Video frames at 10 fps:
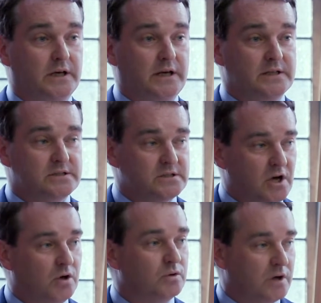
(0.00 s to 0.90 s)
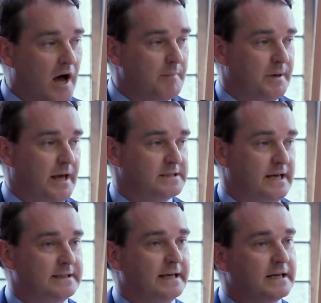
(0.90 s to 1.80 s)
is so complex,
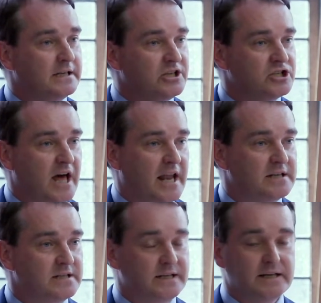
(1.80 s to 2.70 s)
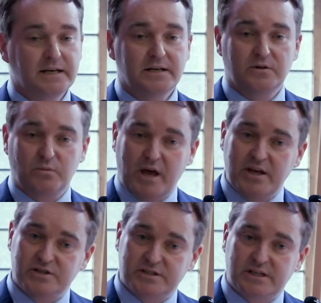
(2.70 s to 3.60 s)
like the conditionality, the
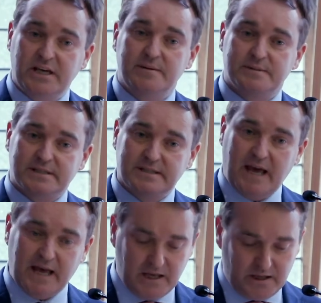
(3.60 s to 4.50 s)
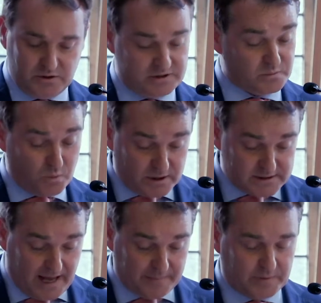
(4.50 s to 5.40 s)
range of schemes, the scale. Just as one
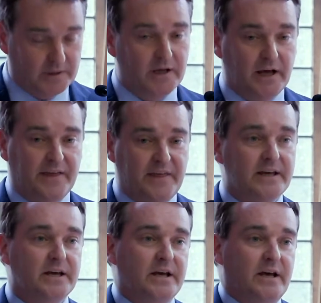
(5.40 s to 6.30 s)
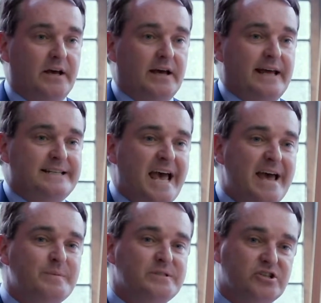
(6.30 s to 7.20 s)
example, I think
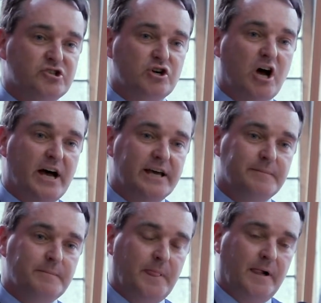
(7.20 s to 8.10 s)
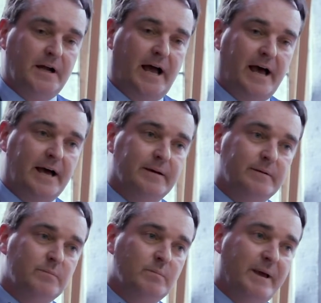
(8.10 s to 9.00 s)
attempts to try
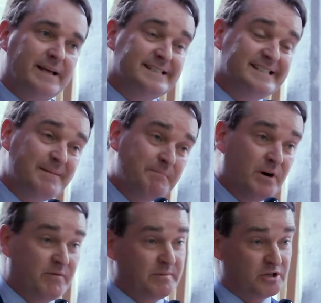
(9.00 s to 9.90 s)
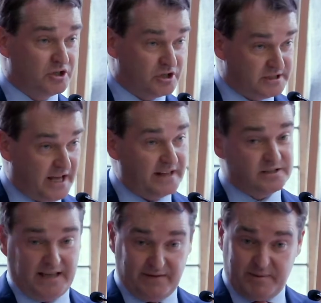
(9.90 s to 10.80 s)
make it simpler for people to understand
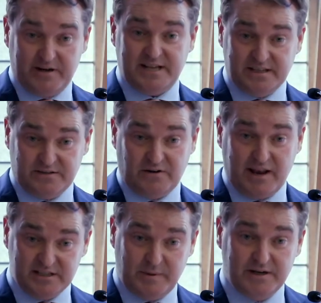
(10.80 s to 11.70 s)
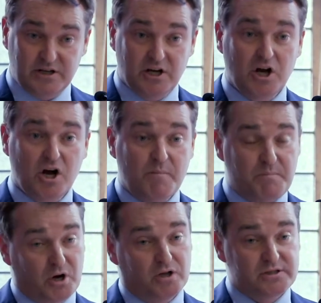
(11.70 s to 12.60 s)
so they have a better sense of their eligibility,
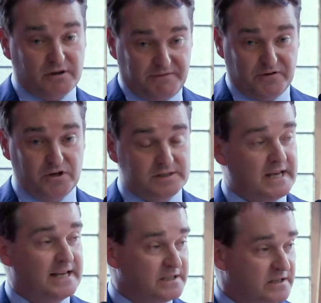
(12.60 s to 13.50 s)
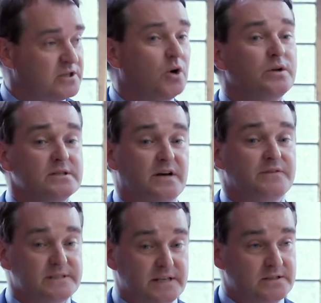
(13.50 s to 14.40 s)
but also for us as custodians of
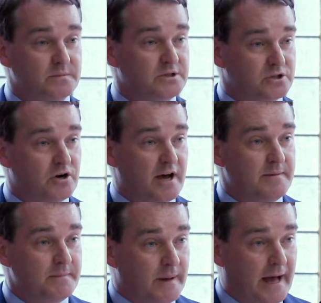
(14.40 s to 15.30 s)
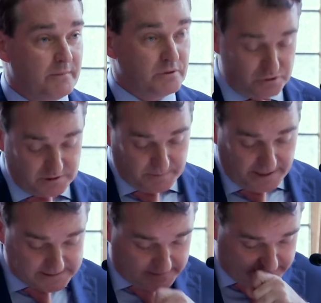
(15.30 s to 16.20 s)
the system to try reduce
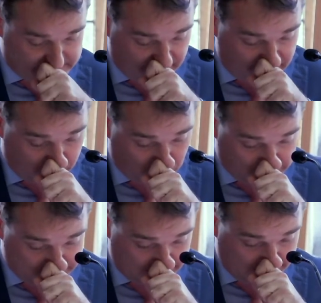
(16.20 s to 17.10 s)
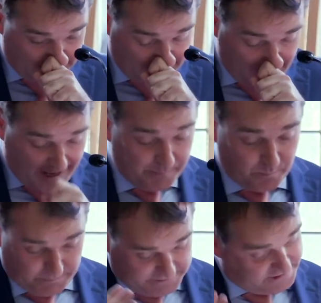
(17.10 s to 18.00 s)
complexity, I think is very important.
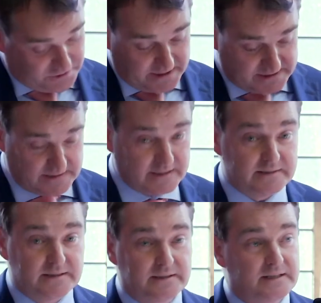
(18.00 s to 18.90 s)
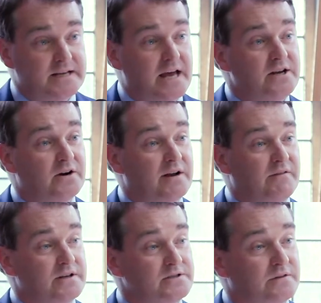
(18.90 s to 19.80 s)
It's interesting, the 10-year
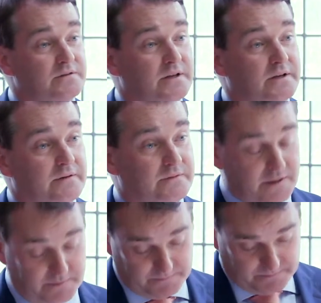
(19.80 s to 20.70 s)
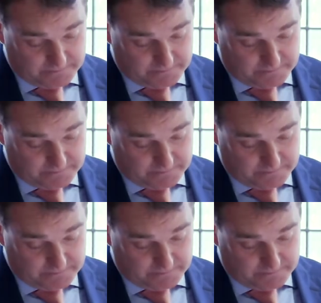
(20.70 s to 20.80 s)
anniversary of the